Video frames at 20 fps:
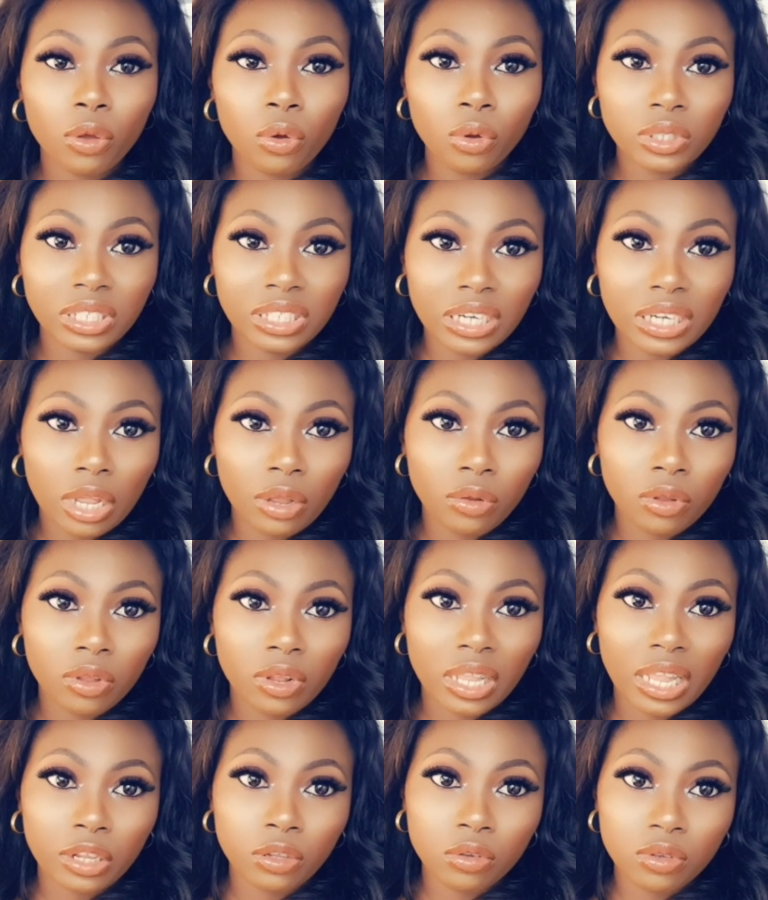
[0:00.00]
go down
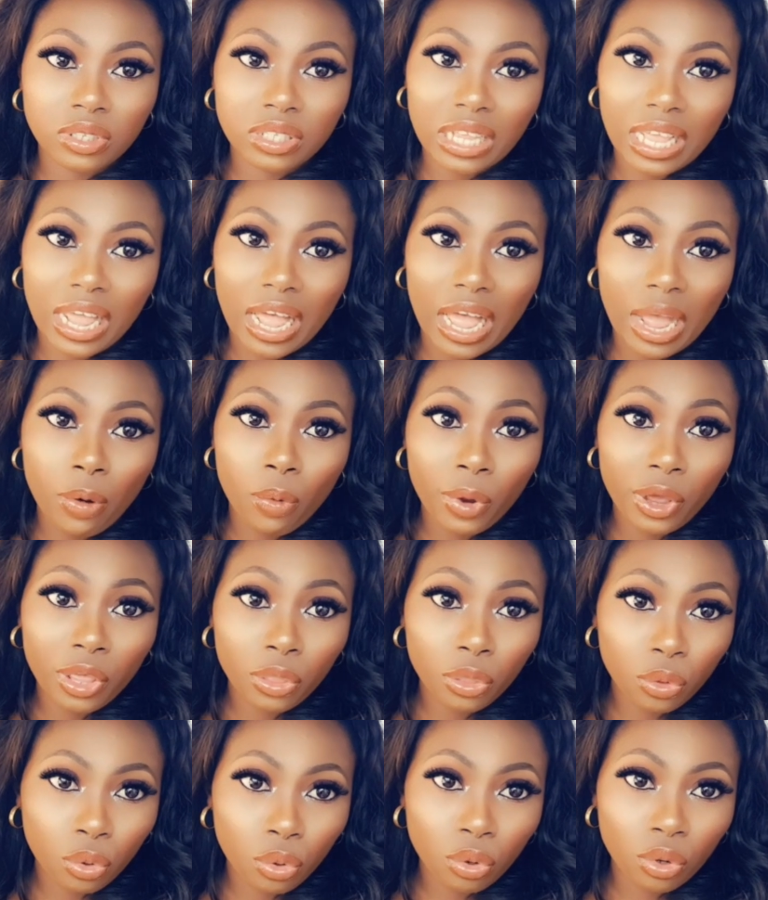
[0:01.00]
unlike those that
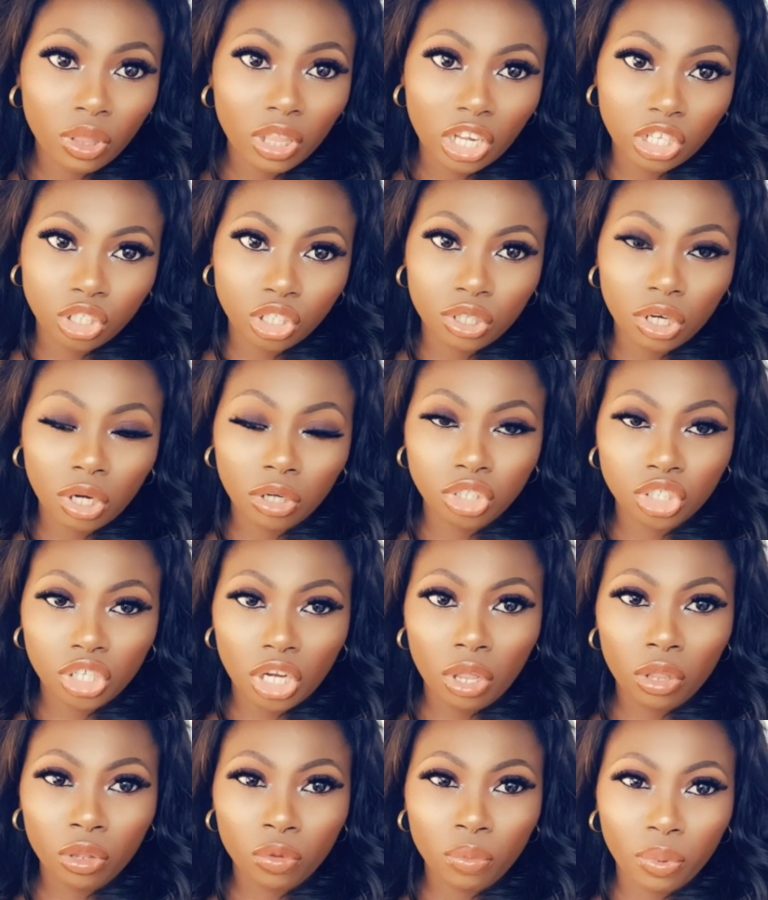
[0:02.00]
went through natural
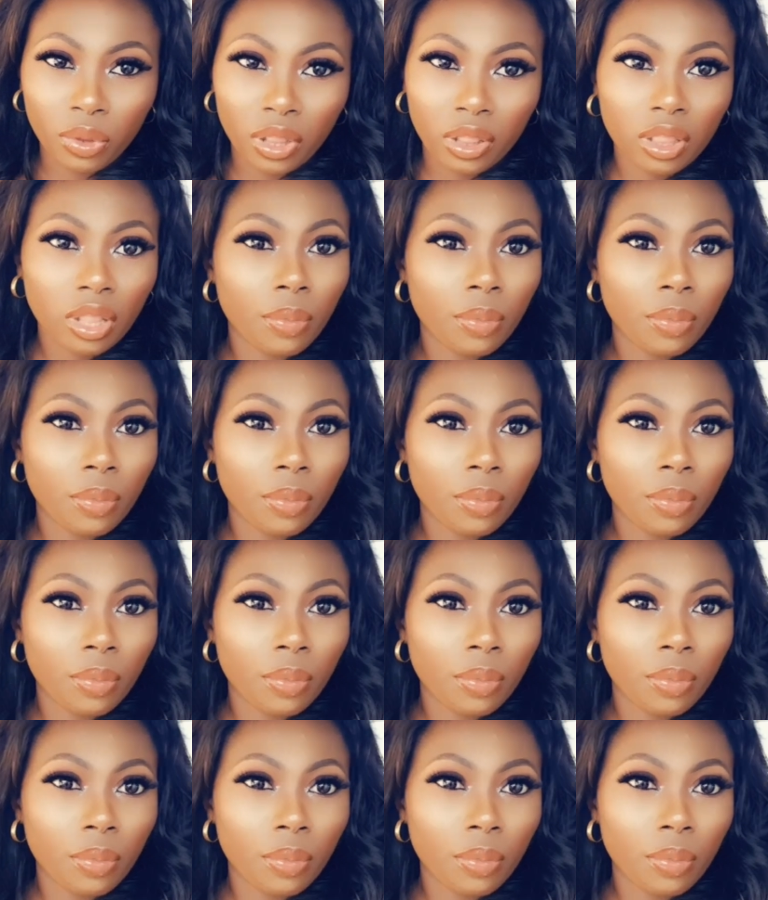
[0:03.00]
childbirth,